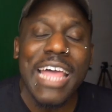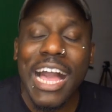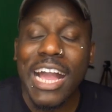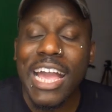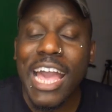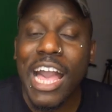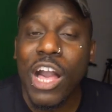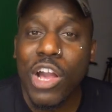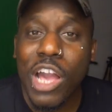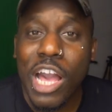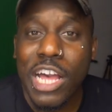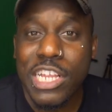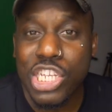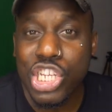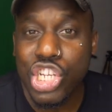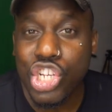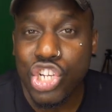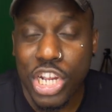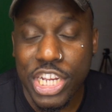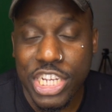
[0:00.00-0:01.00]
Dachau
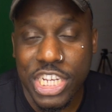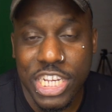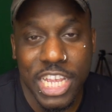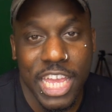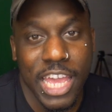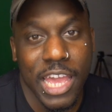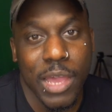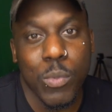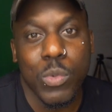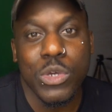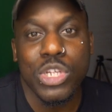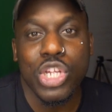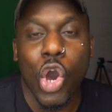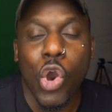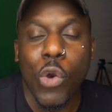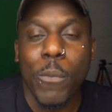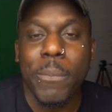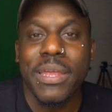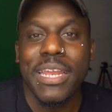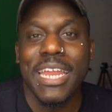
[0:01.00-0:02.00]
concentration camp was
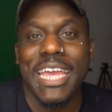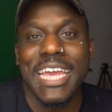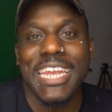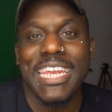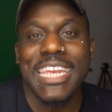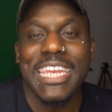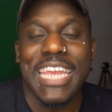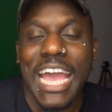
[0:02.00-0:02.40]
opened in